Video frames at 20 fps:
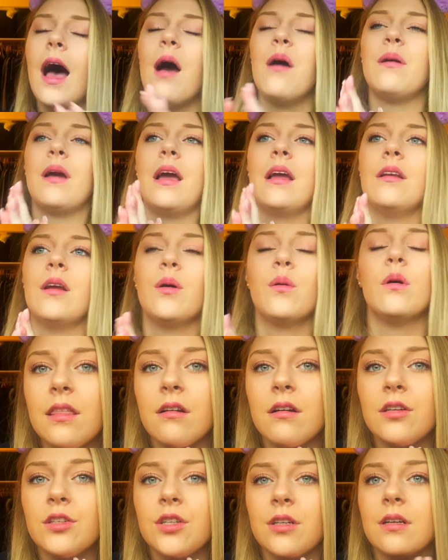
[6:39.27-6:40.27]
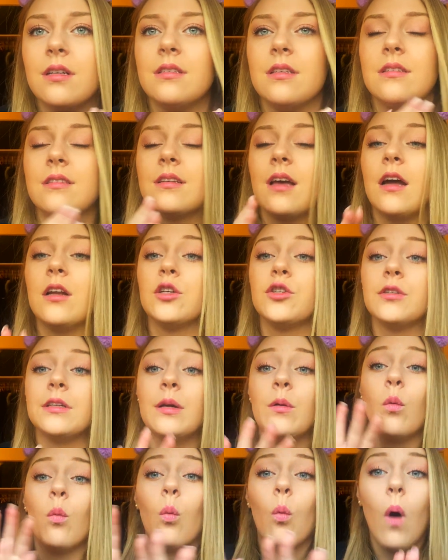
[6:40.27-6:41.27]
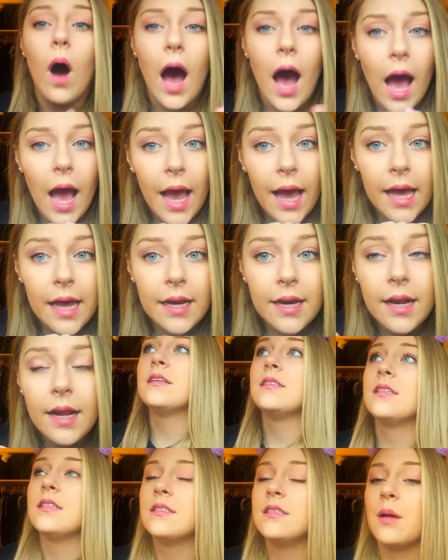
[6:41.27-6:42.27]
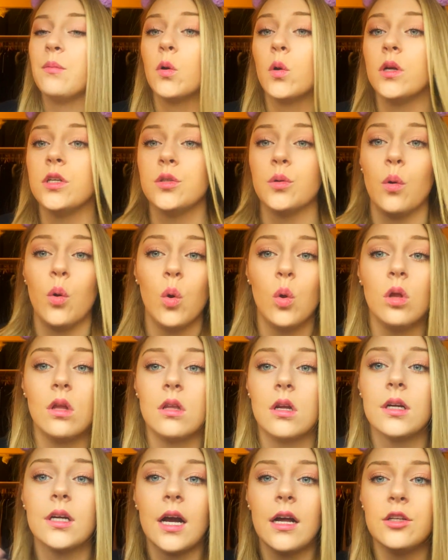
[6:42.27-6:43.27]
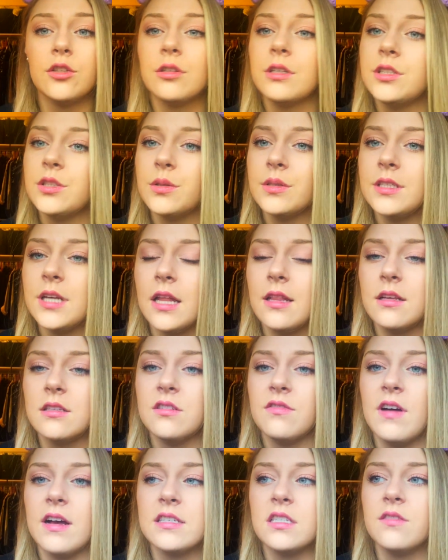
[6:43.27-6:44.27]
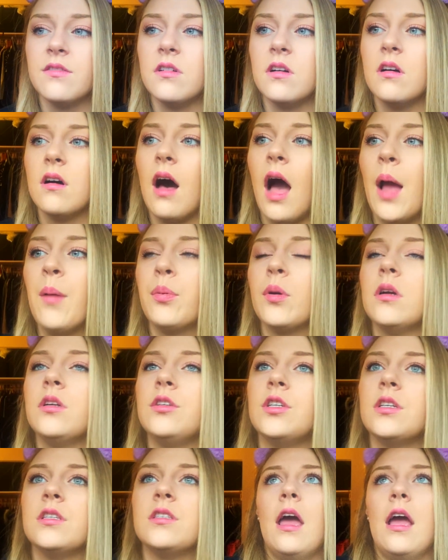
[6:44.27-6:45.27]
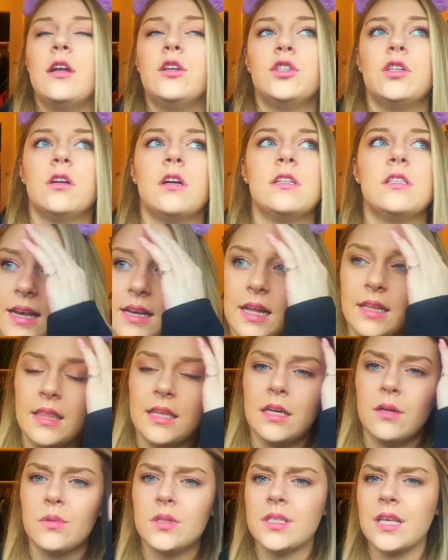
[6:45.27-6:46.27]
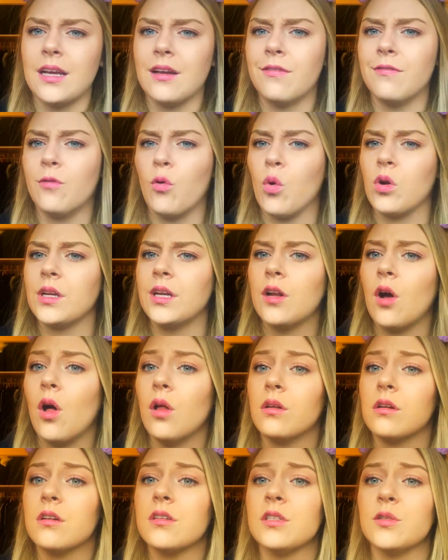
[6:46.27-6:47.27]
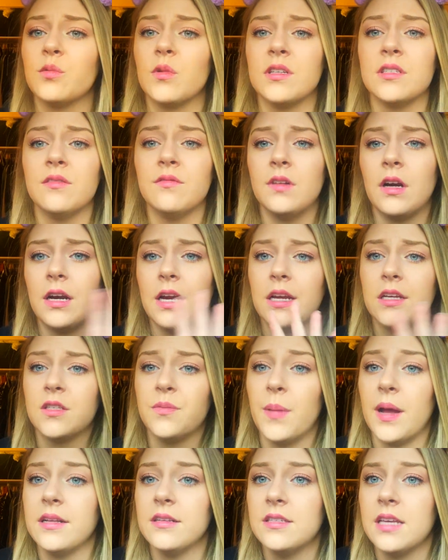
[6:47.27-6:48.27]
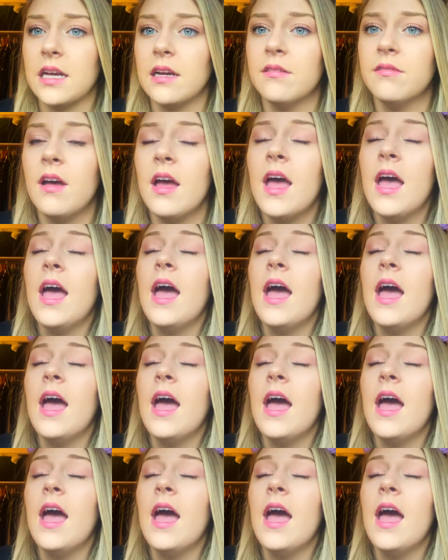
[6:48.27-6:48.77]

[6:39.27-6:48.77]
Okay, no. Their insurance is countrywide. Since I'm going to a whole other country to attend this Festival. I purchased insurance. I think it was like $40. It wasn't very expensive.